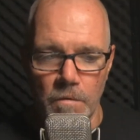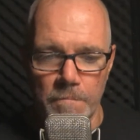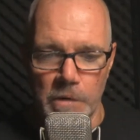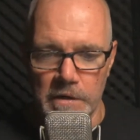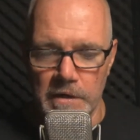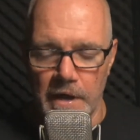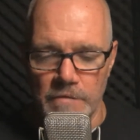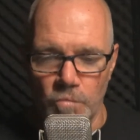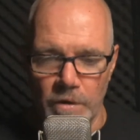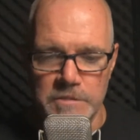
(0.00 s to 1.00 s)
book
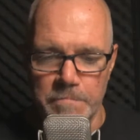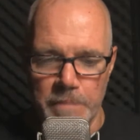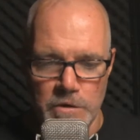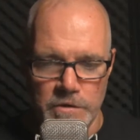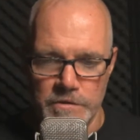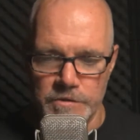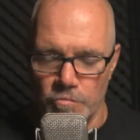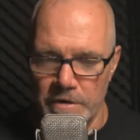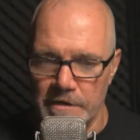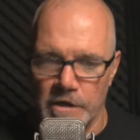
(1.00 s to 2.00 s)
and witch burners
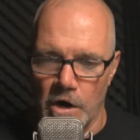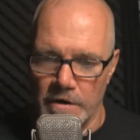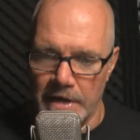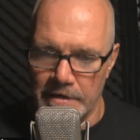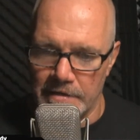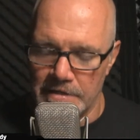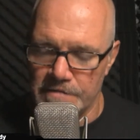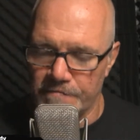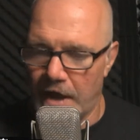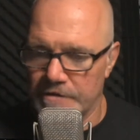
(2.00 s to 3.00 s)
reincarnated, these
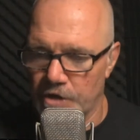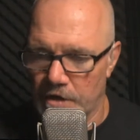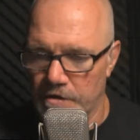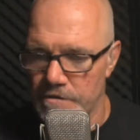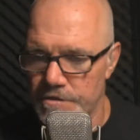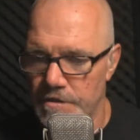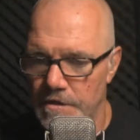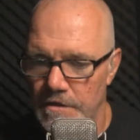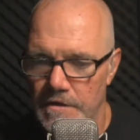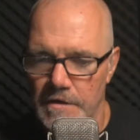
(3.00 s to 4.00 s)
fact checkers,
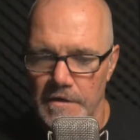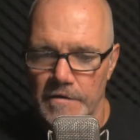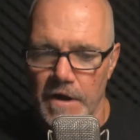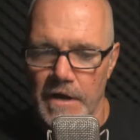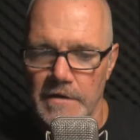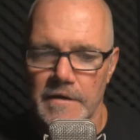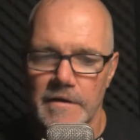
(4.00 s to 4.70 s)
right?